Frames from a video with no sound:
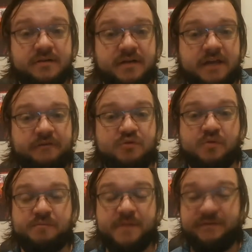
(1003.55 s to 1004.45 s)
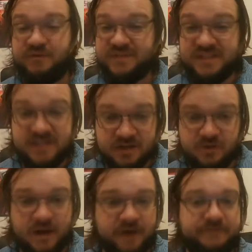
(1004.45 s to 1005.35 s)
If you have zero
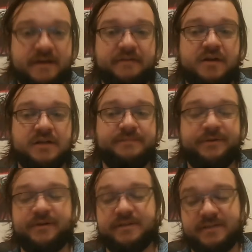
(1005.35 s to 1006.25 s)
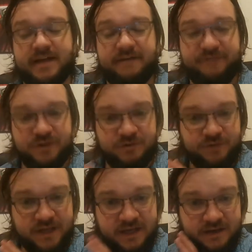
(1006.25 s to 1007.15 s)
L5R experience, I feel you
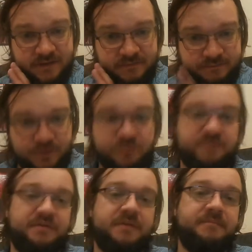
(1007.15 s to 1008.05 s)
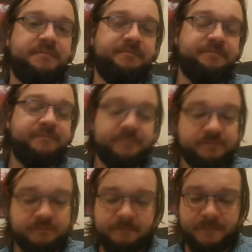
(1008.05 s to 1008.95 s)
need both of them.
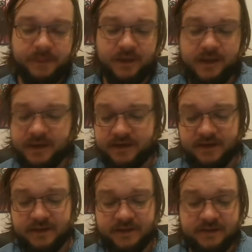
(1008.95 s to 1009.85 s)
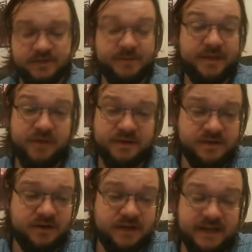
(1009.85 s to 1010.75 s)
And so my thoughts
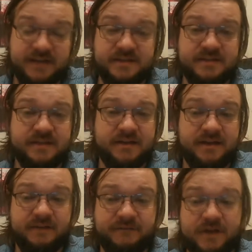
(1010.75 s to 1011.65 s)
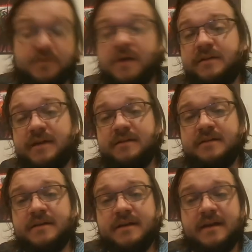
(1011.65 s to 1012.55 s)
are, it is very well done,
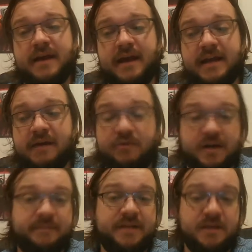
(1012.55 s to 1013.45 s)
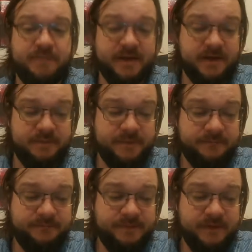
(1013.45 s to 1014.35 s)
and I would recommend that you pick it
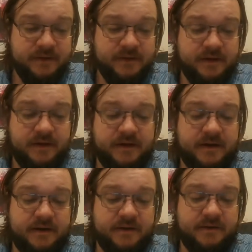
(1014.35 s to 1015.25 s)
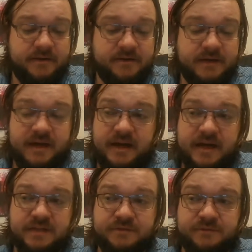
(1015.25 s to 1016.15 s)
up.
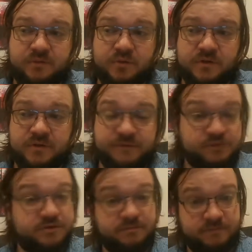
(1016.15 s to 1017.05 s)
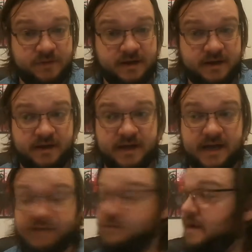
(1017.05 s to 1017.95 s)
As for the future, I
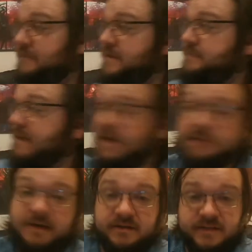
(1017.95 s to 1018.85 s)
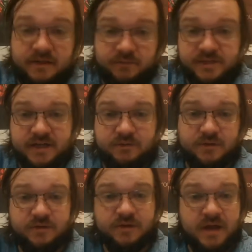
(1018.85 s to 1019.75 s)
do have the beginner box set, which I
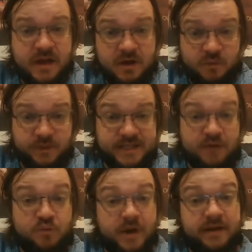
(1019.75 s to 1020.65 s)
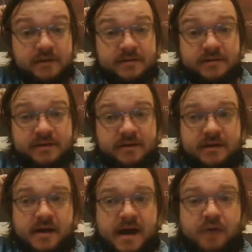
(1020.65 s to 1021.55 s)
will, once I run it,
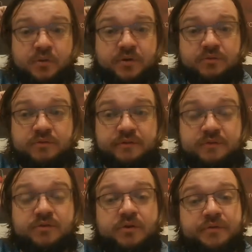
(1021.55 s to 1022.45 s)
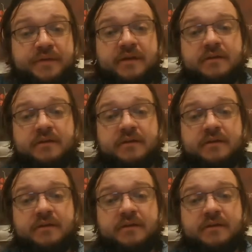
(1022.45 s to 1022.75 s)
I will review the whole thing.